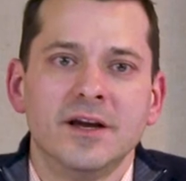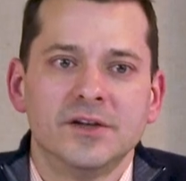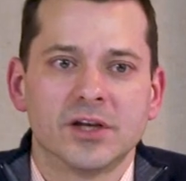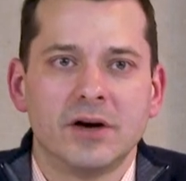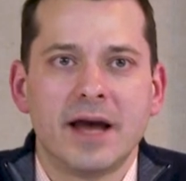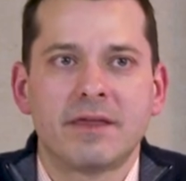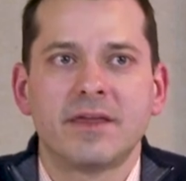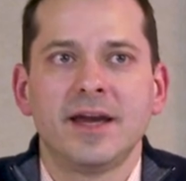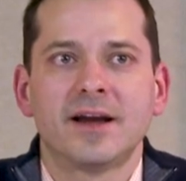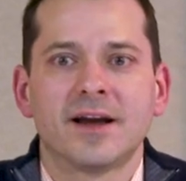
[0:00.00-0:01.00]
So I
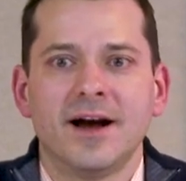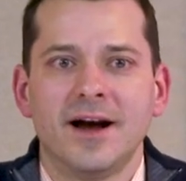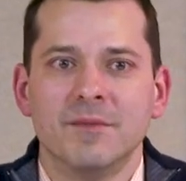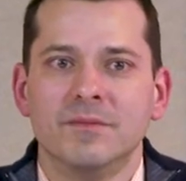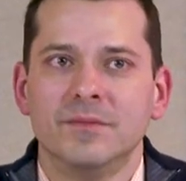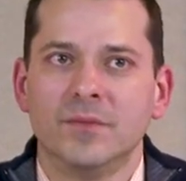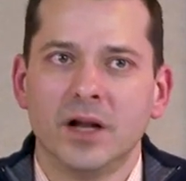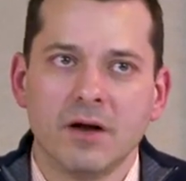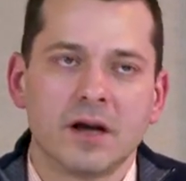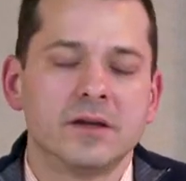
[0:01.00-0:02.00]
think um, a
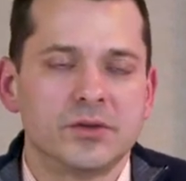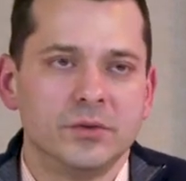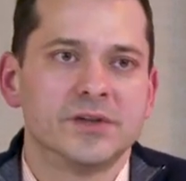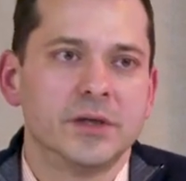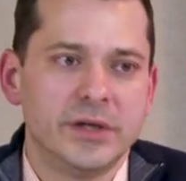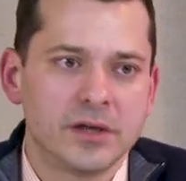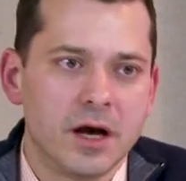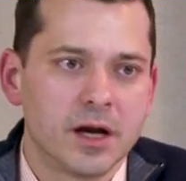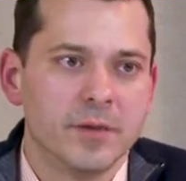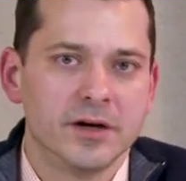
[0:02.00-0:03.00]
lot of the tools that we
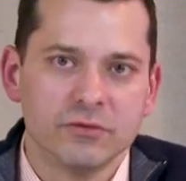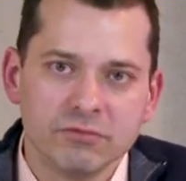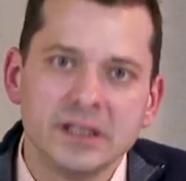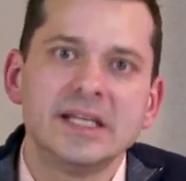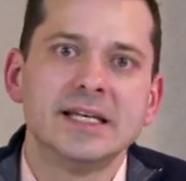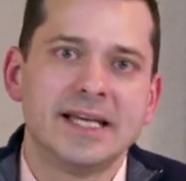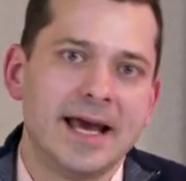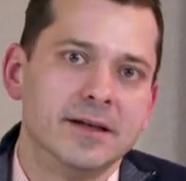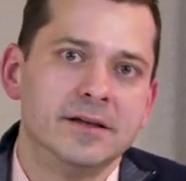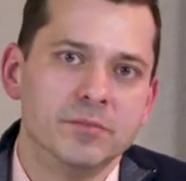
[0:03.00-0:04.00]
talk about are really
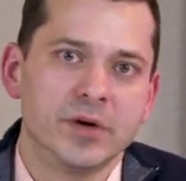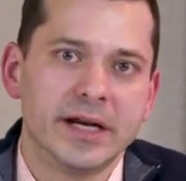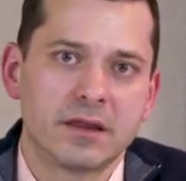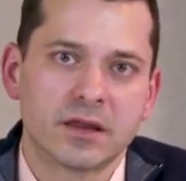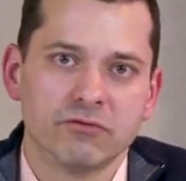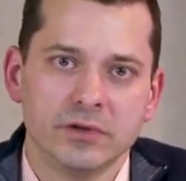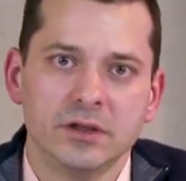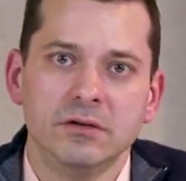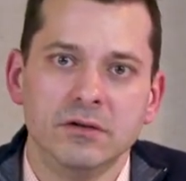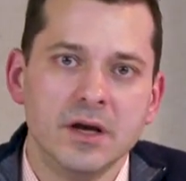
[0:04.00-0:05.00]
intended to break
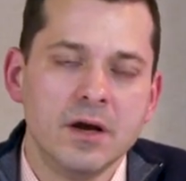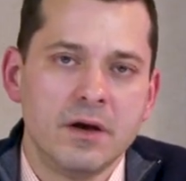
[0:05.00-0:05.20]
through